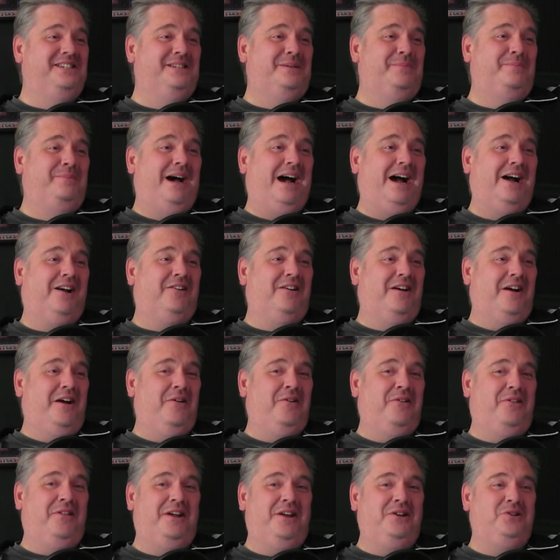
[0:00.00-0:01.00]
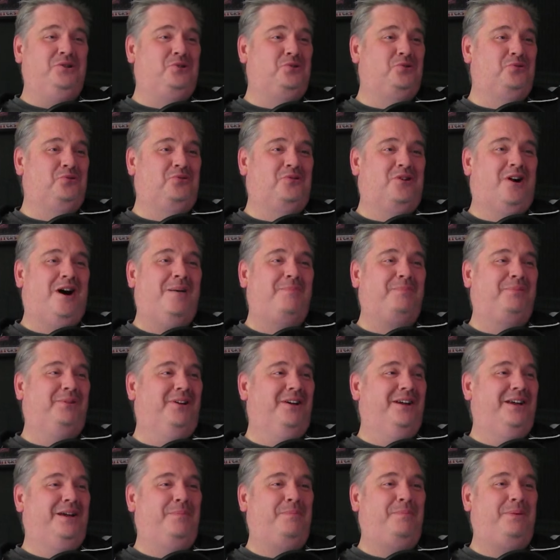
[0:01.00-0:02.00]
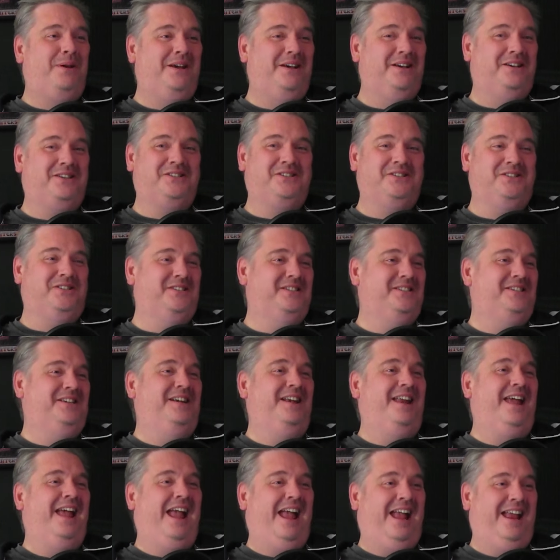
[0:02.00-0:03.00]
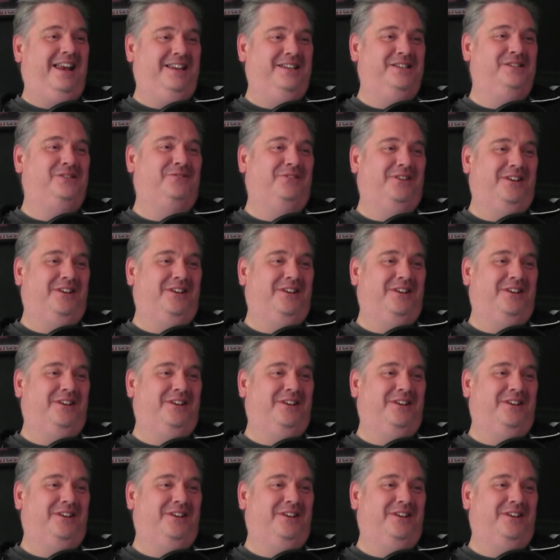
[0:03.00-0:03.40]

in the background that drop like pixels in an 80s